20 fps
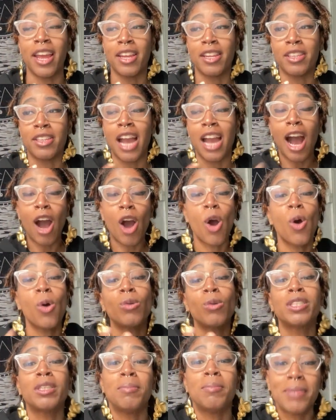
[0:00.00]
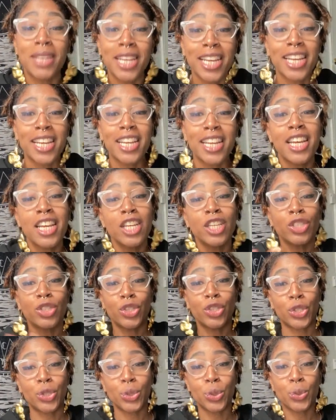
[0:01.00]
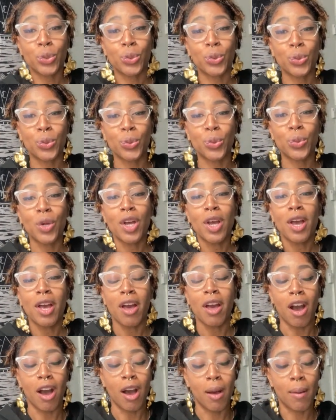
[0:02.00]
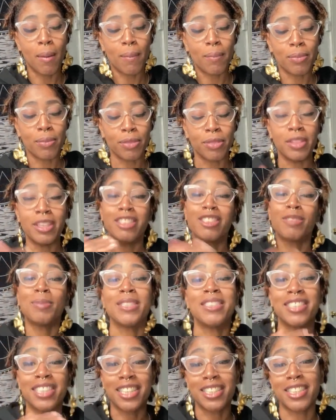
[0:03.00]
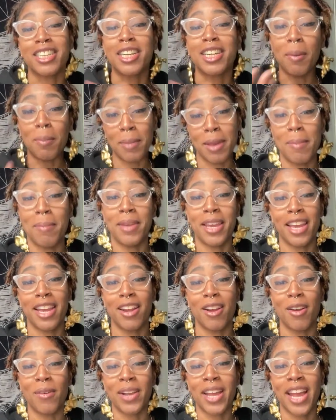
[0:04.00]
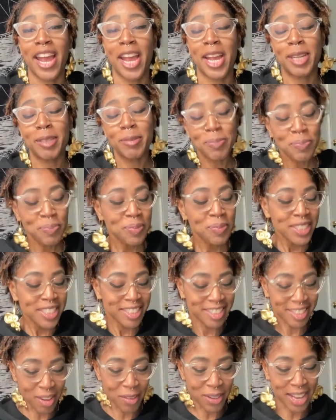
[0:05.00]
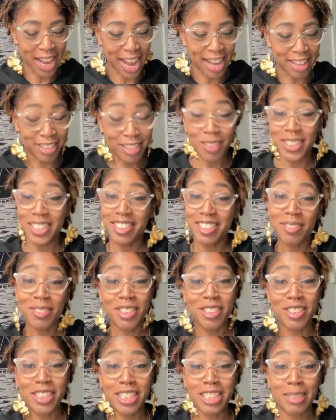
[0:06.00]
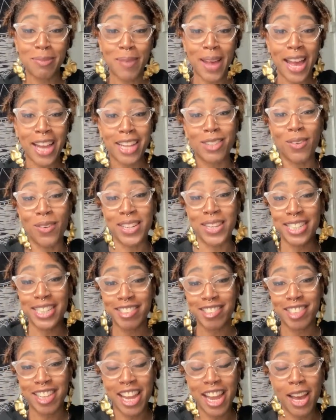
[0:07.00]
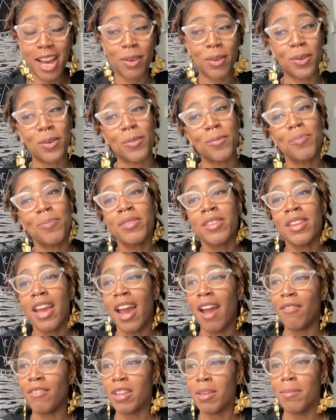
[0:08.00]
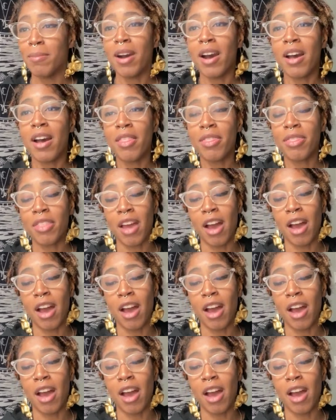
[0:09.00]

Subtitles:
y'all holding me to this particular commitment. Okay. So yeah, so this is what you can expect on this channel every month.